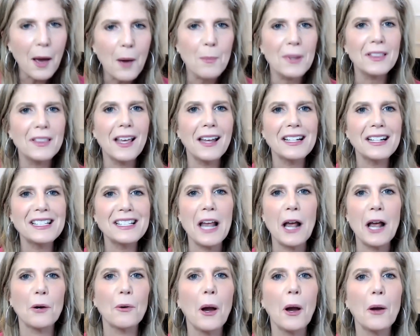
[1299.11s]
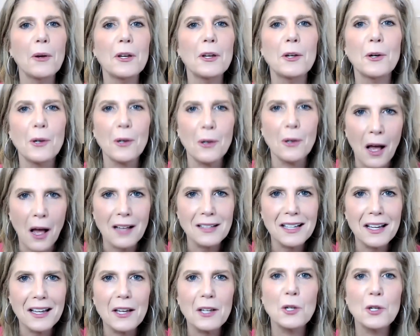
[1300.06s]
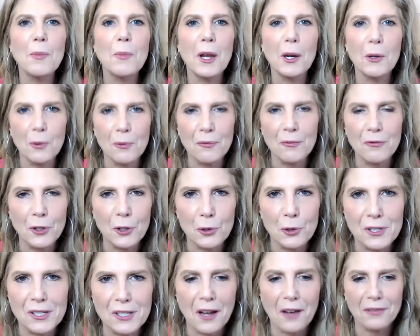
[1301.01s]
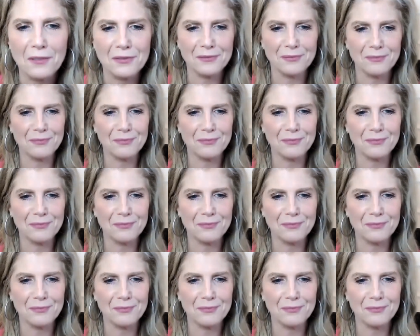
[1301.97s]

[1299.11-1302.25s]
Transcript: but then it's not crowding your closet and you make room for new stuff.